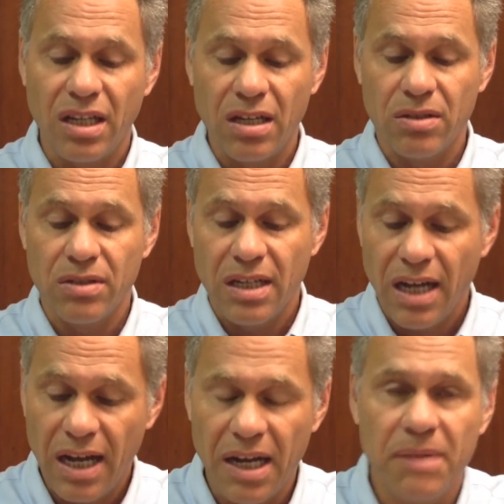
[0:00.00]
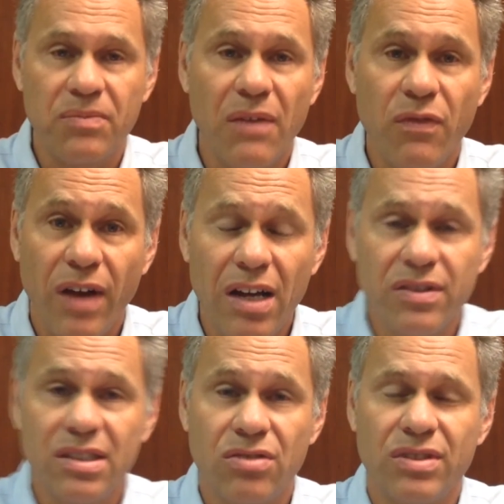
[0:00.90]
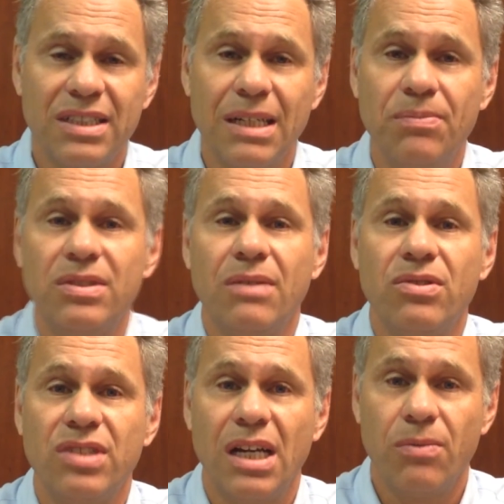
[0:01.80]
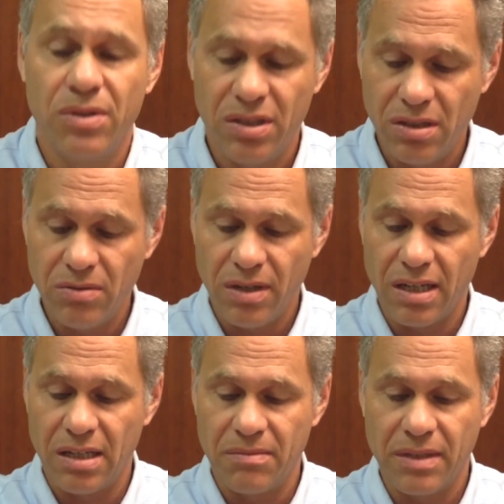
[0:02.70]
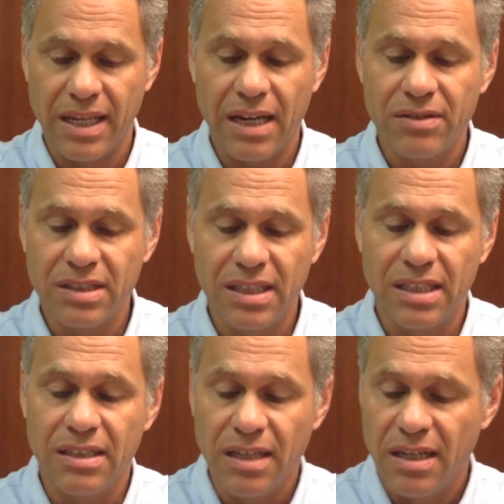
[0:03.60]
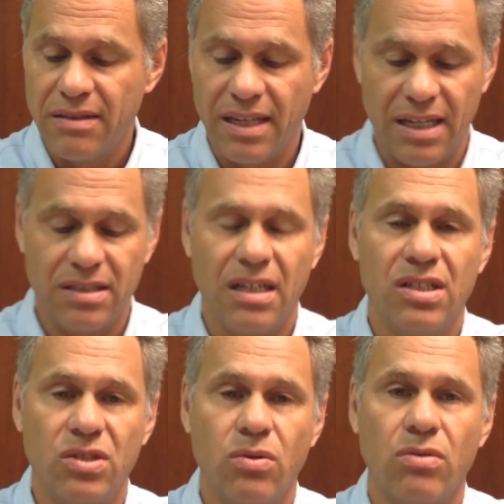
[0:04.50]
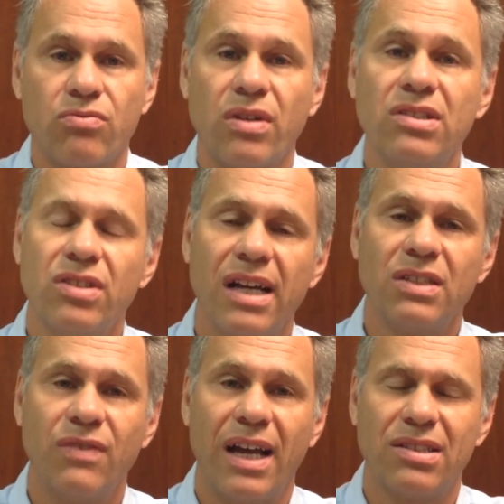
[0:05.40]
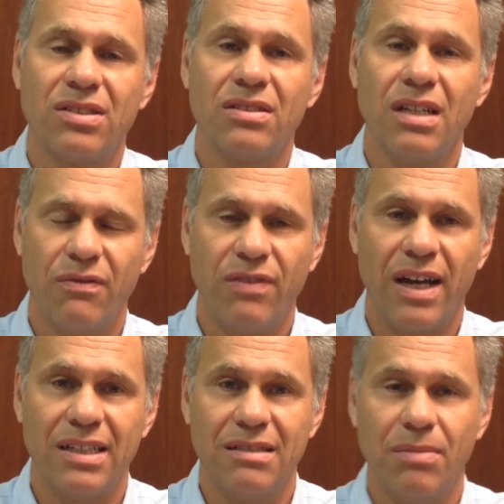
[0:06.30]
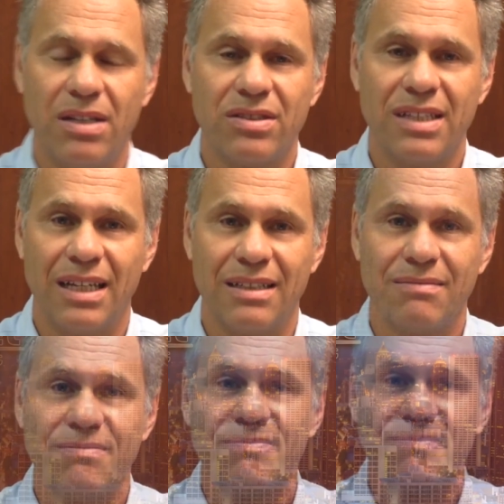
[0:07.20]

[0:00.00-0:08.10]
So if you follow these three tips that we share with you, guarantee that you will rent your house faster and find a better tenant.